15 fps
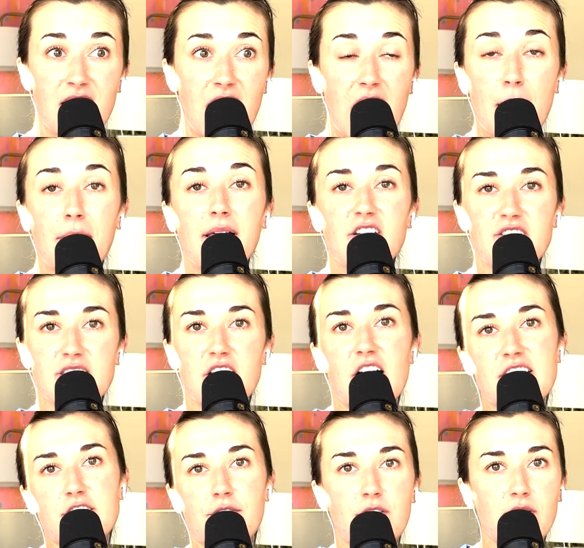I probably just
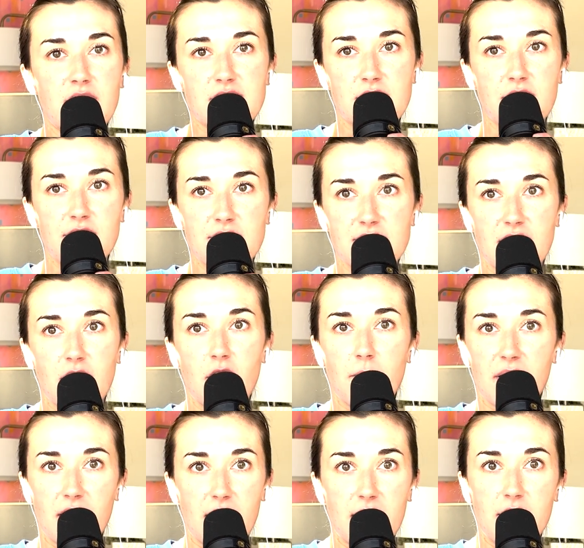lost a few listeners. Oh
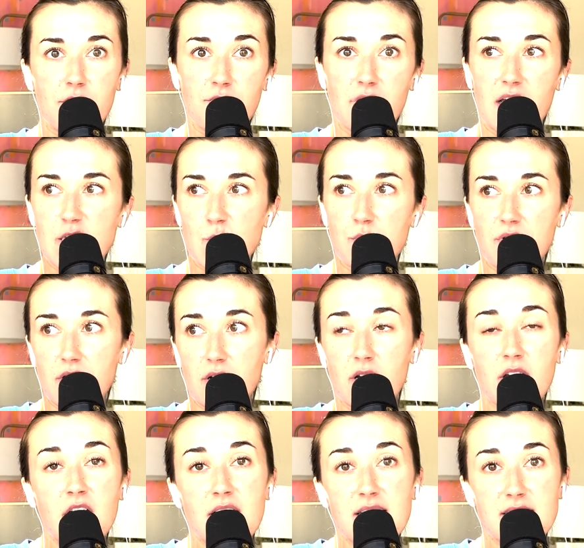my God, I didn't realize we were
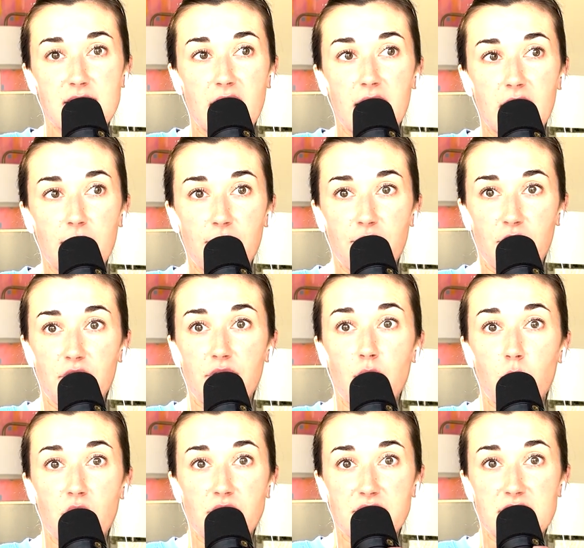signing up for the
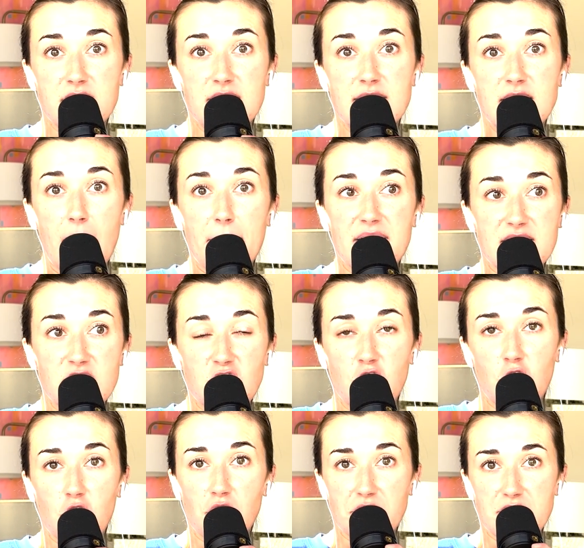world's dumbest
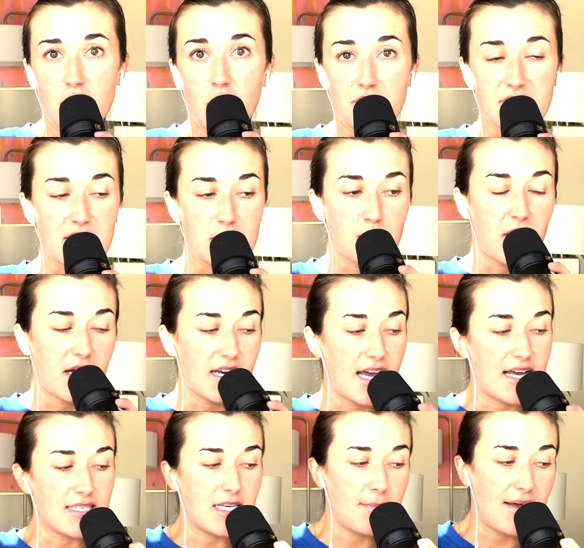girl to host this
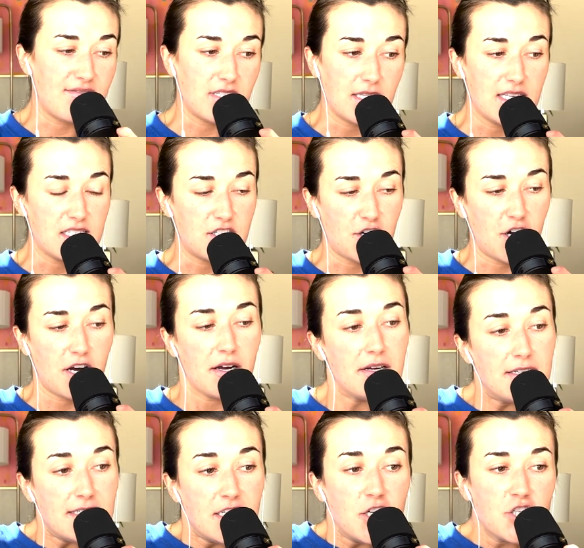podcast, and I'm gonna have to listen to her.
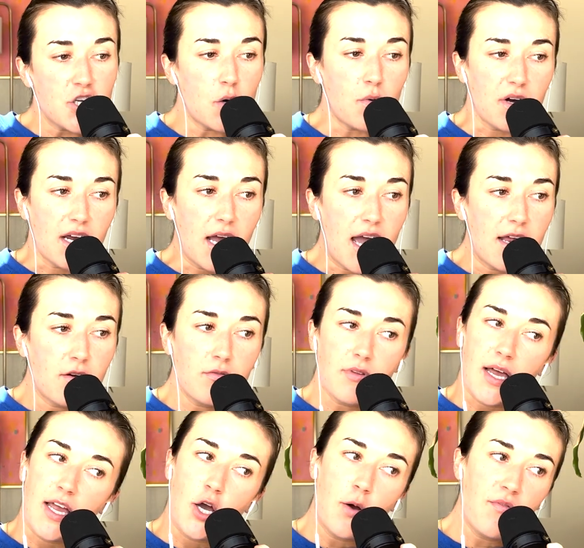Don't worry.
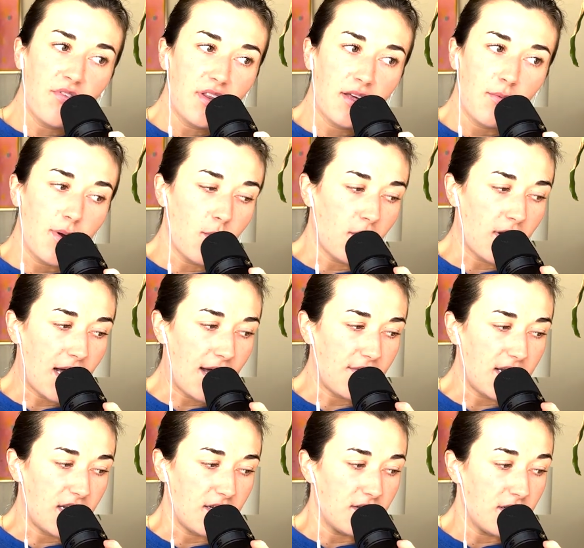Hopefully we won't have
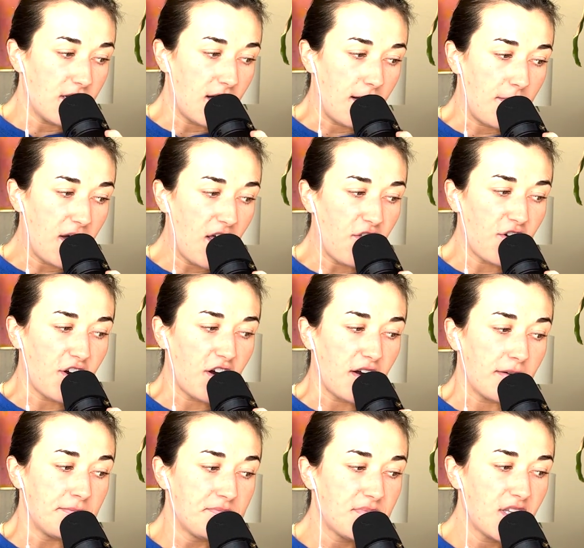any
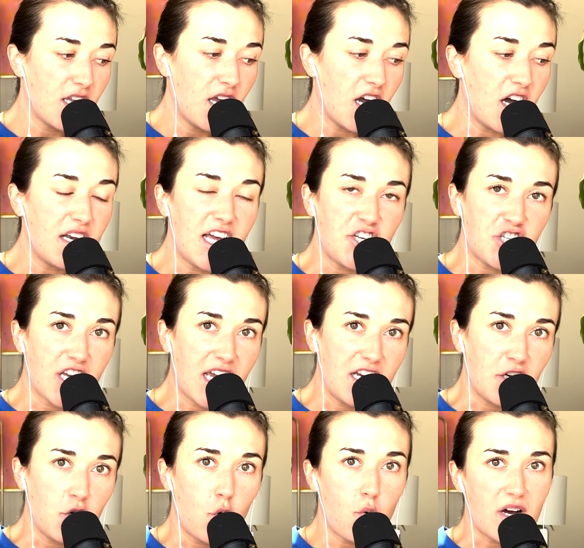other
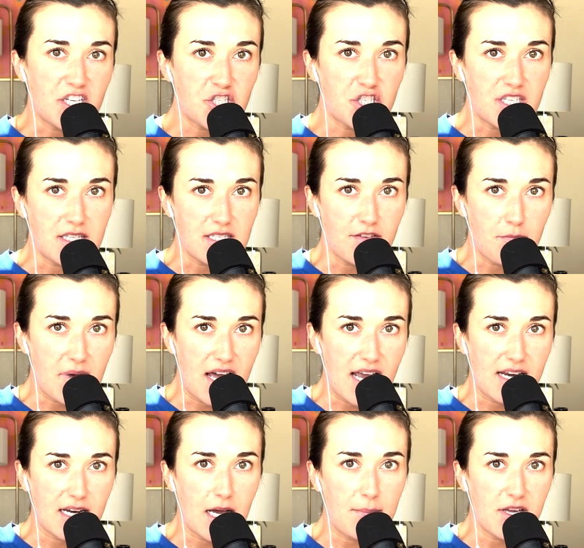uneducated questions of
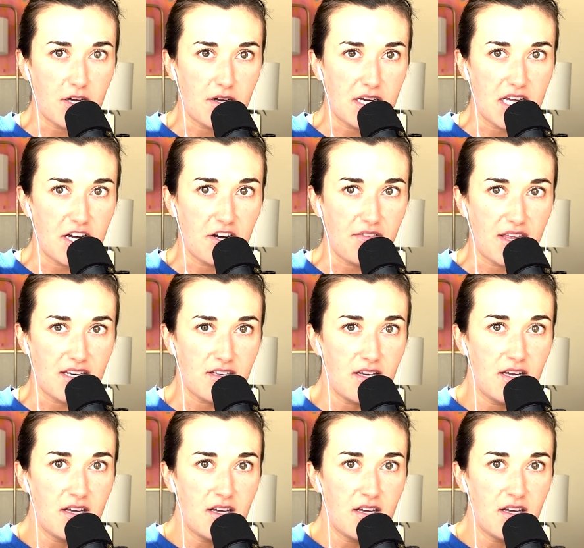mine coming on here that,